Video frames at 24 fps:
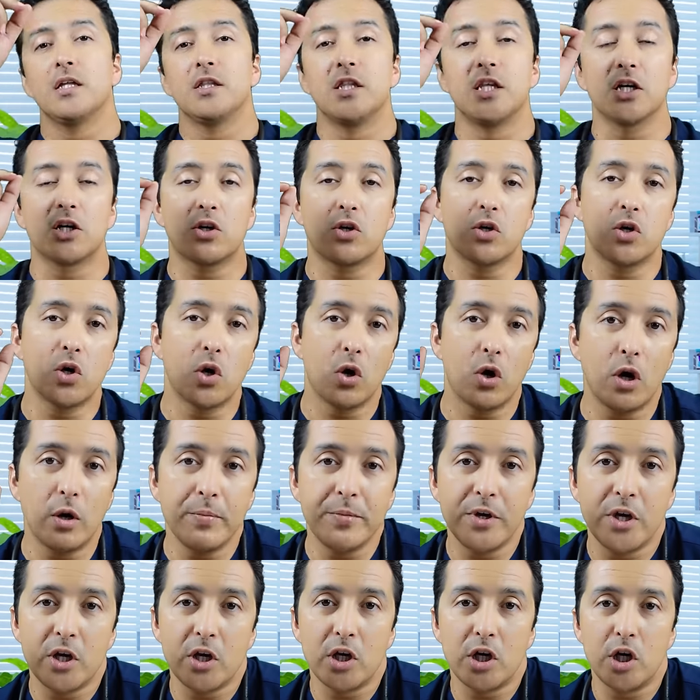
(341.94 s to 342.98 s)
the
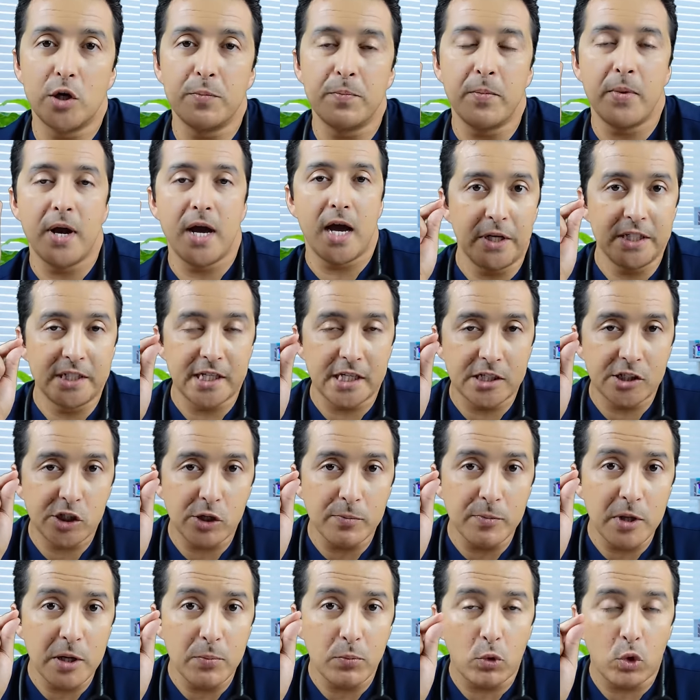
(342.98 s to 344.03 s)
chromium is
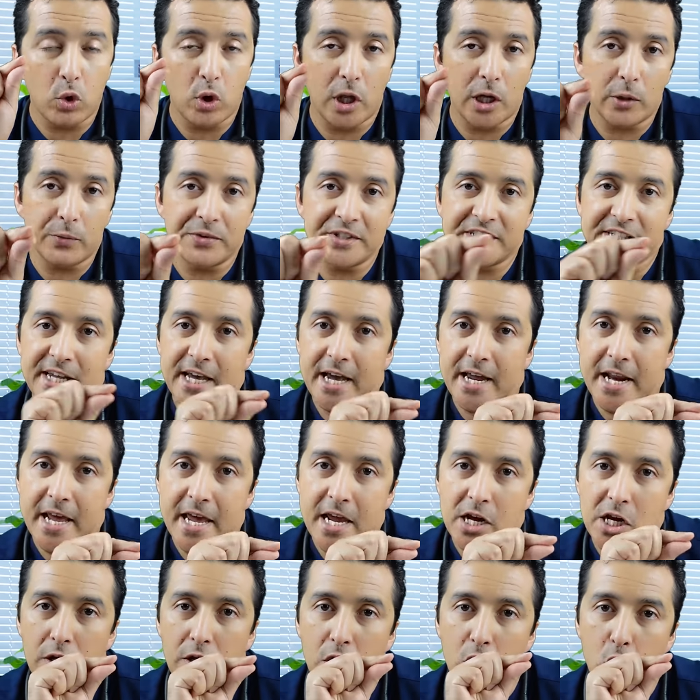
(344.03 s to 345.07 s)
extremely important, like we said,
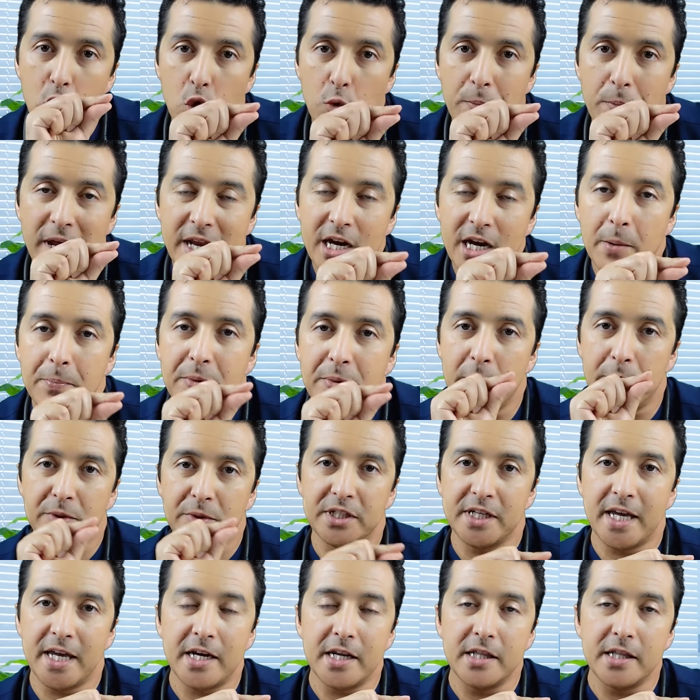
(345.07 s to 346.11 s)
and you may not be able
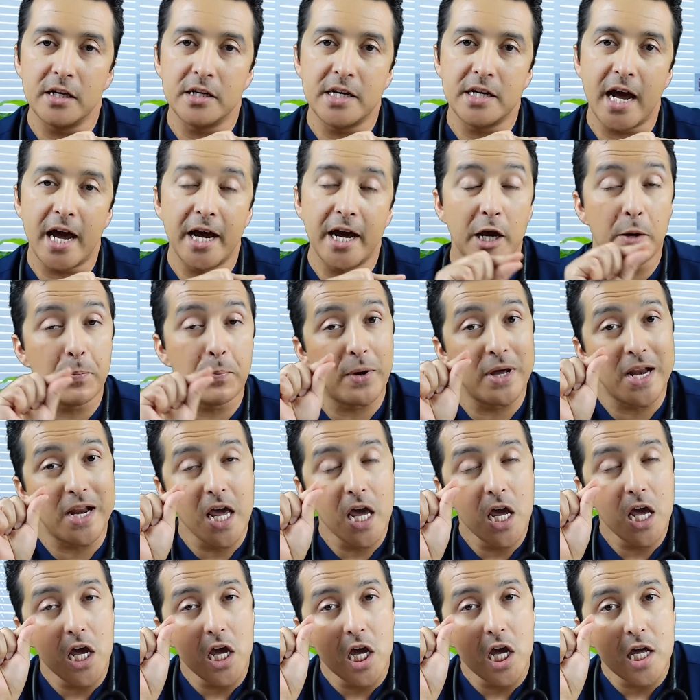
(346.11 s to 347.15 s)
to get in the diet, but
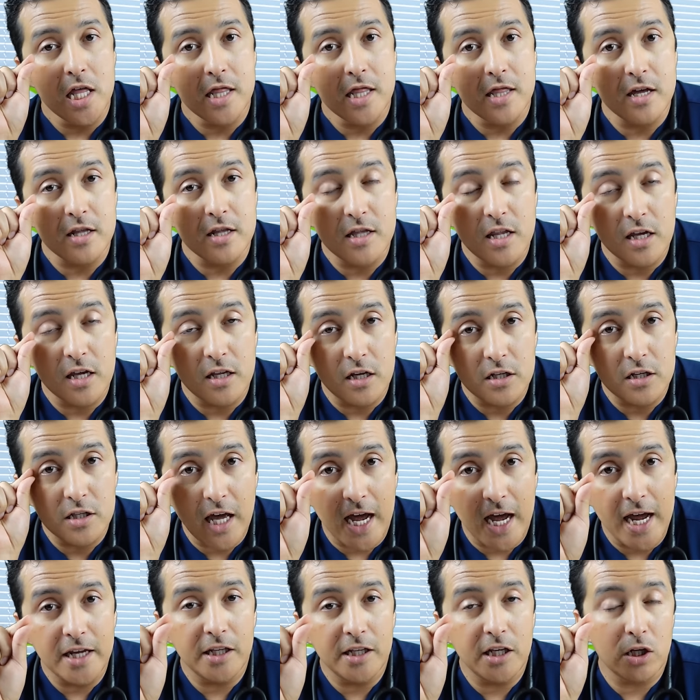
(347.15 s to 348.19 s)
the, the, the
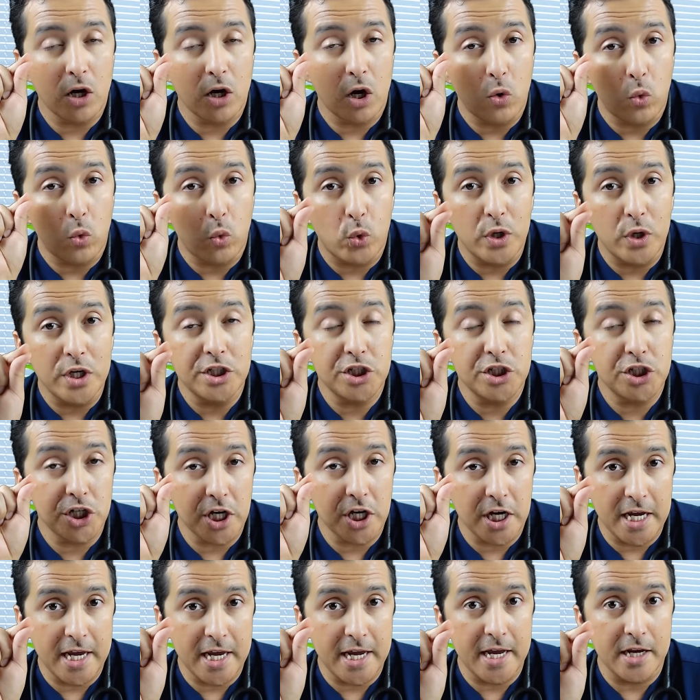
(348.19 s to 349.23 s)
diet that are rich
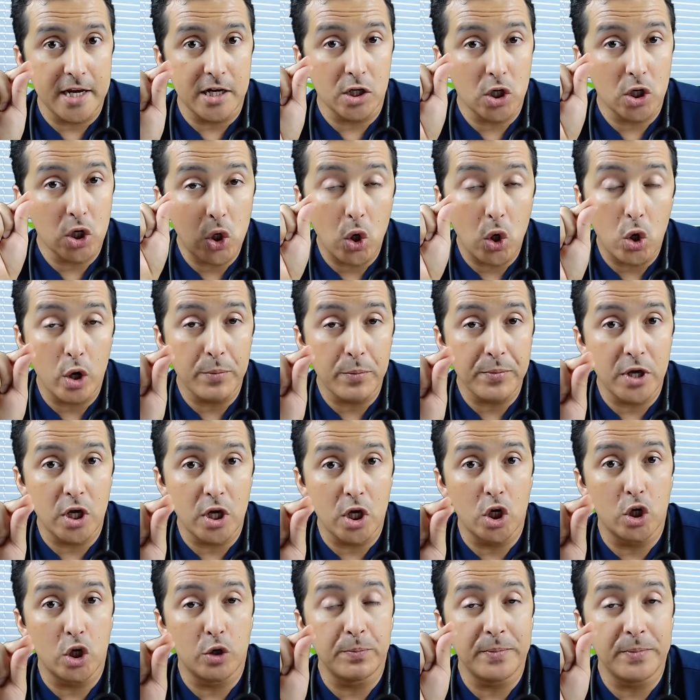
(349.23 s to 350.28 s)
in
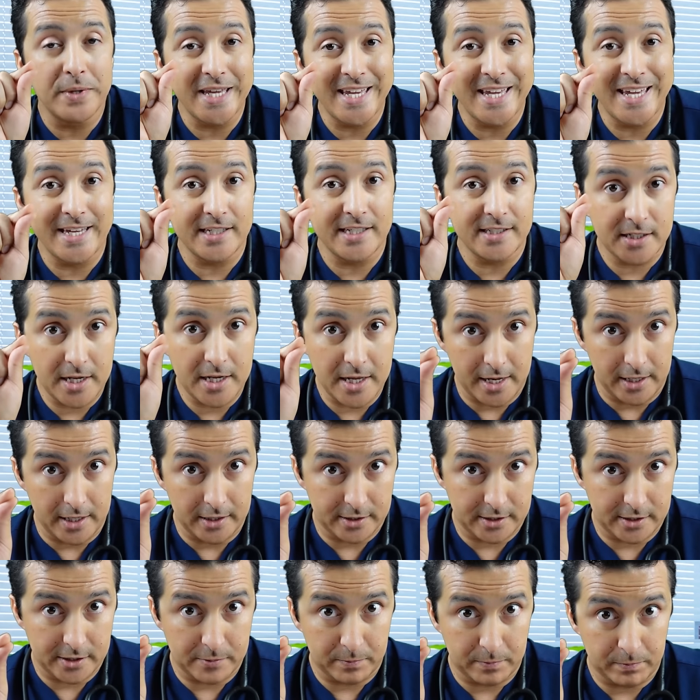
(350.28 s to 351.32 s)
chromium is
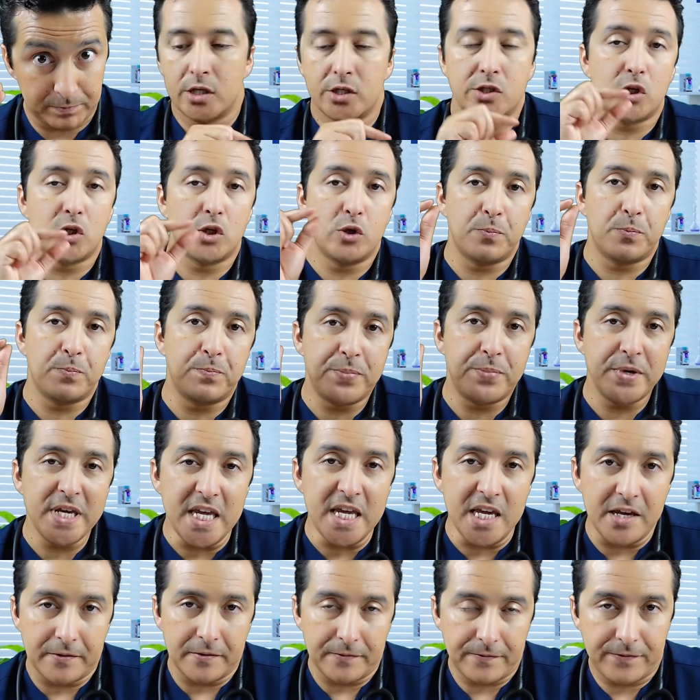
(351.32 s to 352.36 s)
this. So the
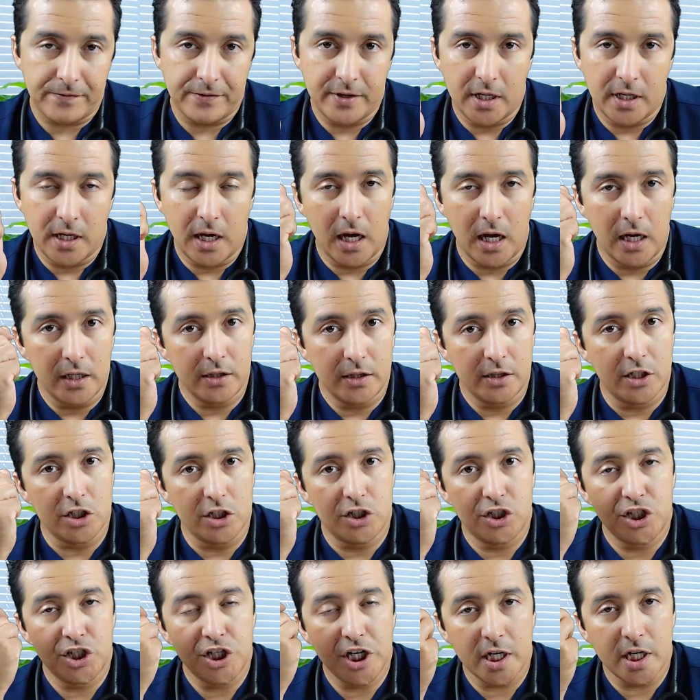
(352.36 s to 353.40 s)
beef, the
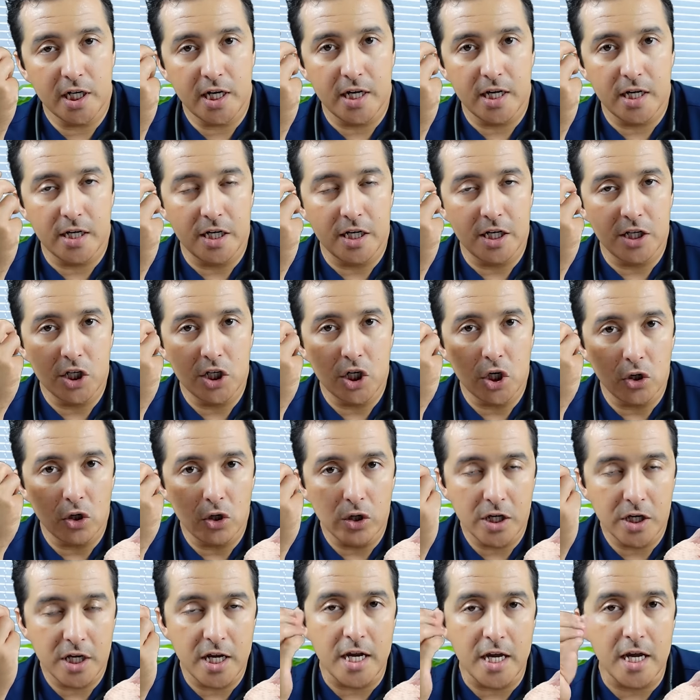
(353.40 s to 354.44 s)
chicken, the
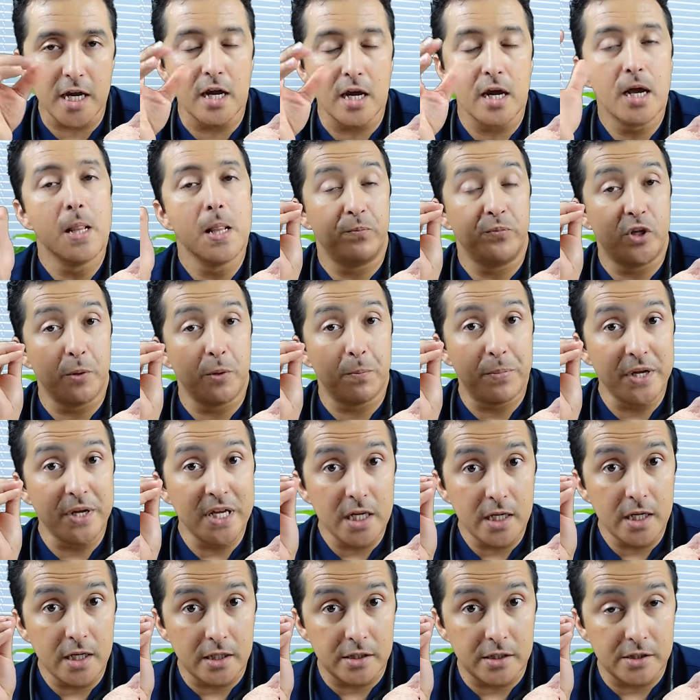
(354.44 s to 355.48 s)
turkey, the
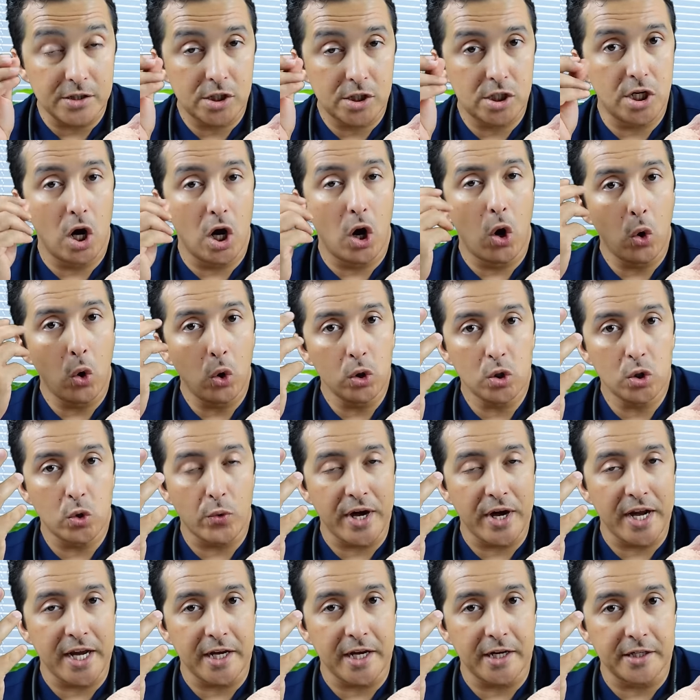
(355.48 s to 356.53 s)
beans, the whole
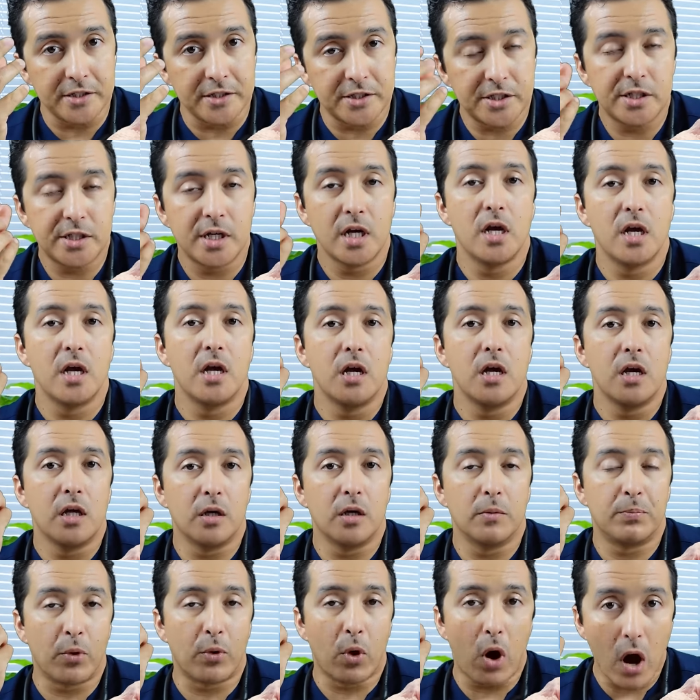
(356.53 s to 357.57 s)
grains,
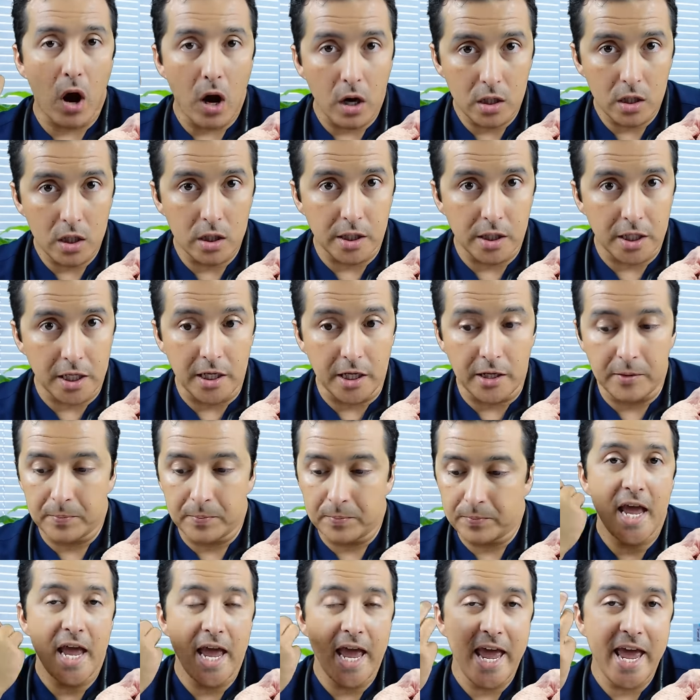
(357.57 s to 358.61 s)
the uh, broccoli,
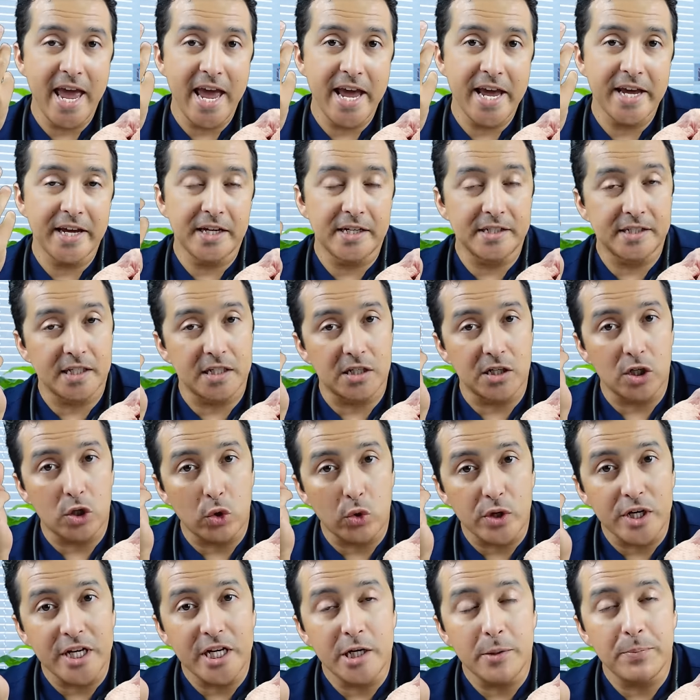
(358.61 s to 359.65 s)
eggs and
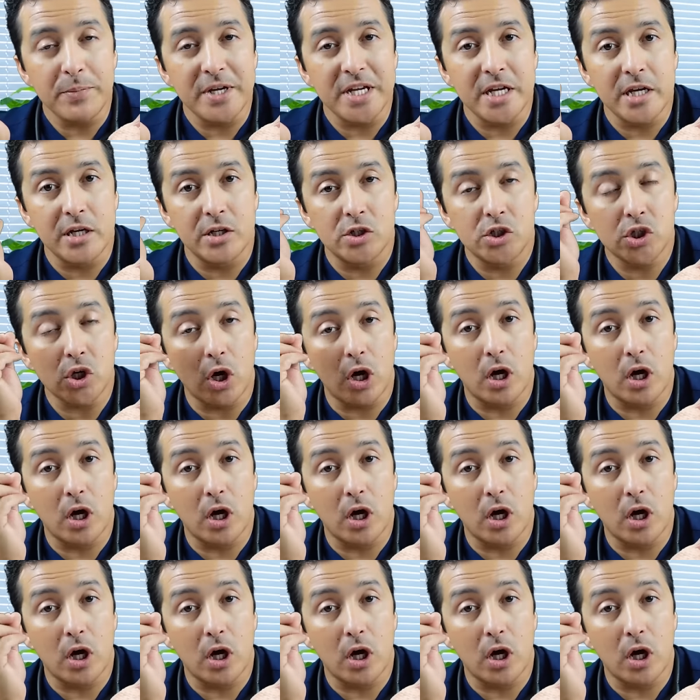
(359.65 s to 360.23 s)
green beans